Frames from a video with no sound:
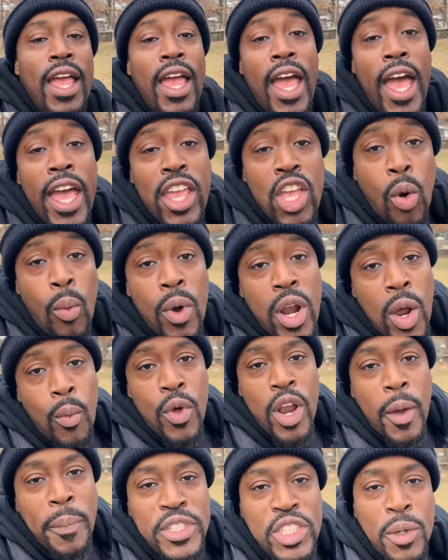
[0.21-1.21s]
Hey, yo, what up? What
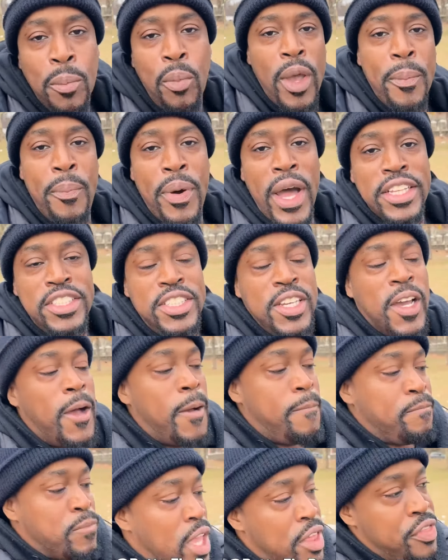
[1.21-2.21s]
up? It's your boy Potts, y'all.
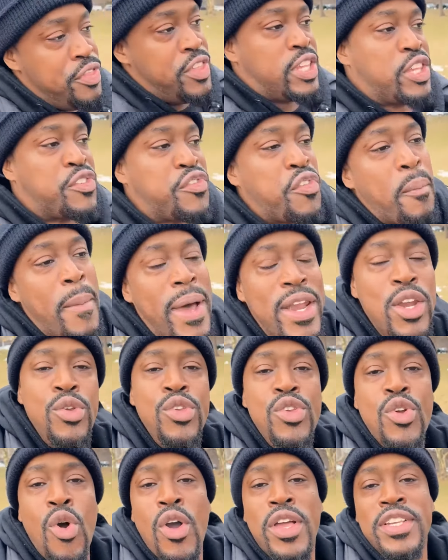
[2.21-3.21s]
This is for my New
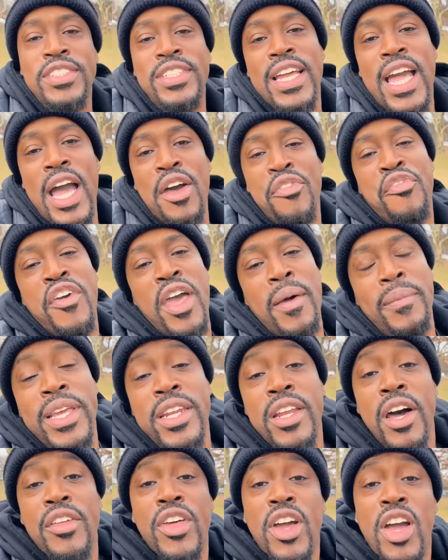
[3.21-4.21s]
Yorkers that got family in
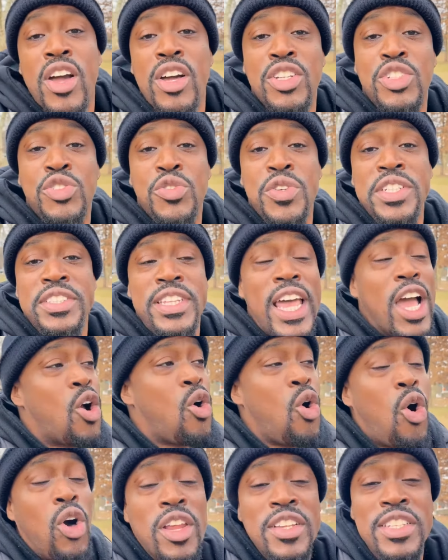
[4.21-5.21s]
other countries that
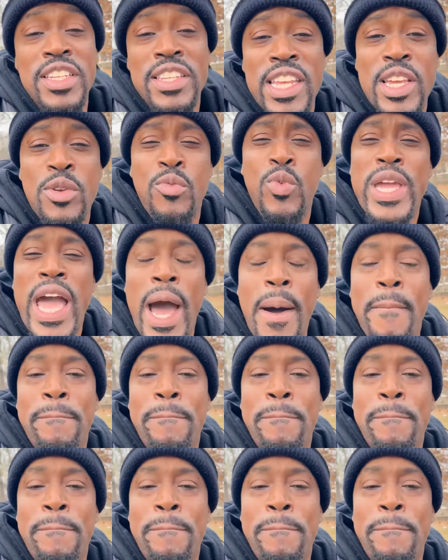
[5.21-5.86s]
call us and think we got